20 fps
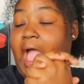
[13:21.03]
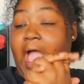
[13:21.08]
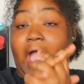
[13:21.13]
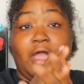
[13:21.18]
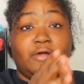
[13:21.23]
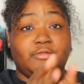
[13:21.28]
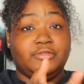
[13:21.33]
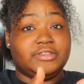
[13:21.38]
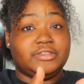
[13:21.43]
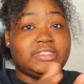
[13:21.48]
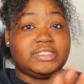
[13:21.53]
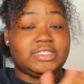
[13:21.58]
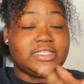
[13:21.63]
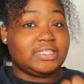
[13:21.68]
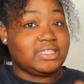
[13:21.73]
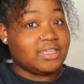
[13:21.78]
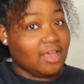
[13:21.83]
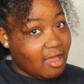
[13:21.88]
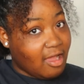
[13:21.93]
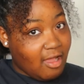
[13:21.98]
i will
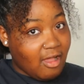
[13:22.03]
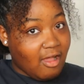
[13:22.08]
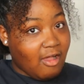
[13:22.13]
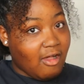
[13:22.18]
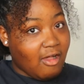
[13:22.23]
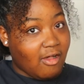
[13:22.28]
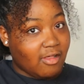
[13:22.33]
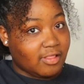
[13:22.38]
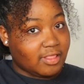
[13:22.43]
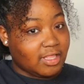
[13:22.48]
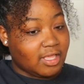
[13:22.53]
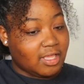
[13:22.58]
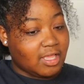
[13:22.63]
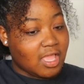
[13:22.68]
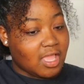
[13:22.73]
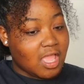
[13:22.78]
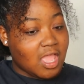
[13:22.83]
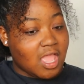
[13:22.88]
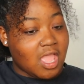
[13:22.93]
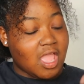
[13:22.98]
see y'all
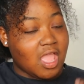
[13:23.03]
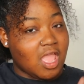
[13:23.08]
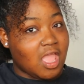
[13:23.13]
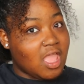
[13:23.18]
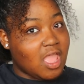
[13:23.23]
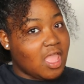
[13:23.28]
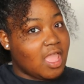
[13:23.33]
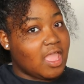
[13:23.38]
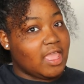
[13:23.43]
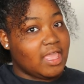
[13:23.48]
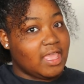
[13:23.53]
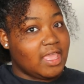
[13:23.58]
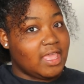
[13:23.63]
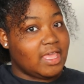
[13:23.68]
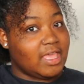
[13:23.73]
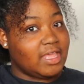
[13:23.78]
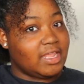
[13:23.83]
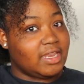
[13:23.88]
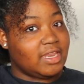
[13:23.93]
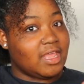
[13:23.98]

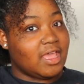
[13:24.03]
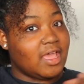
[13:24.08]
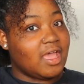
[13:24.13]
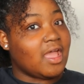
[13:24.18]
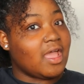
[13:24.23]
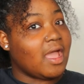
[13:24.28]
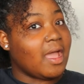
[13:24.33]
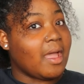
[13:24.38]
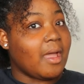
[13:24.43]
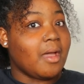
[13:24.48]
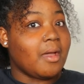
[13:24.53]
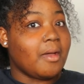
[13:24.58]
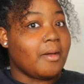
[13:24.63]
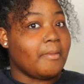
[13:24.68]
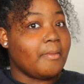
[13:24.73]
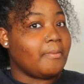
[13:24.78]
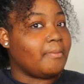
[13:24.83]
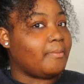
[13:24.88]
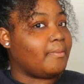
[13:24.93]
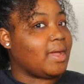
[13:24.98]
in
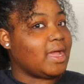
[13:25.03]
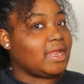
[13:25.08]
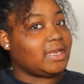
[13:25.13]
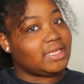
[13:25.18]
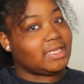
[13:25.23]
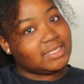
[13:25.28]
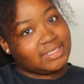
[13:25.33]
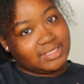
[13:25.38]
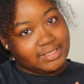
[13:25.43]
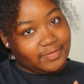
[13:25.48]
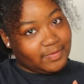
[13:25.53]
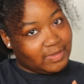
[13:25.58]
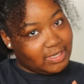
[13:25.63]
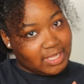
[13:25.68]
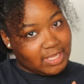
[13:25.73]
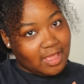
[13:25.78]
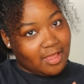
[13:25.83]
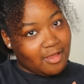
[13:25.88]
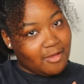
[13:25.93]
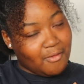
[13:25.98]
my next
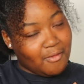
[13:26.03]
video